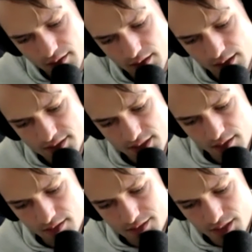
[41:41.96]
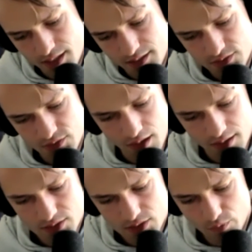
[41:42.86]
Yet I say this as
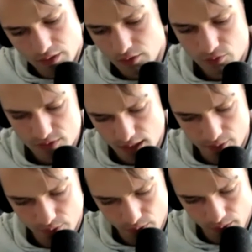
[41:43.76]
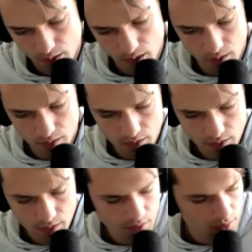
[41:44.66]
not somebody who's out there.
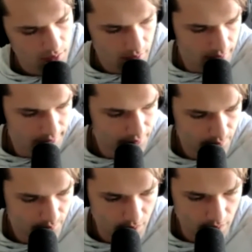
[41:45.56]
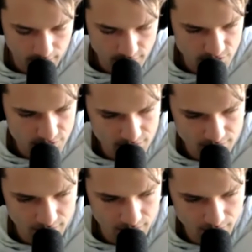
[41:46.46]
Like, I just did
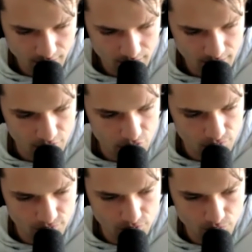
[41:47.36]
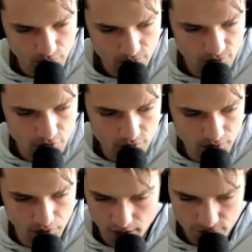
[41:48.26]
an interview with Food for
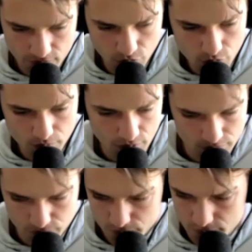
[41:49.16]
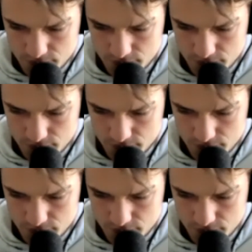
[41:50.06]
Life Global, who